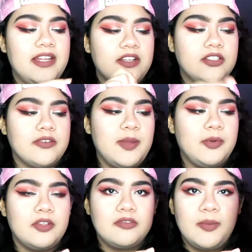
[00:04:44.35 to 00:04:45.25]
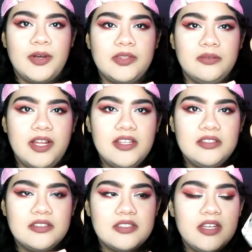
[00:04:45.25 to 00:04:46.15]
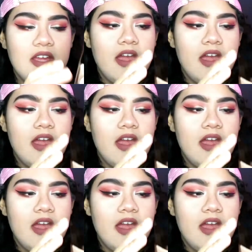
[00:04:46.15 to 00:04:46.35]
like a scraper to scrape out the rest.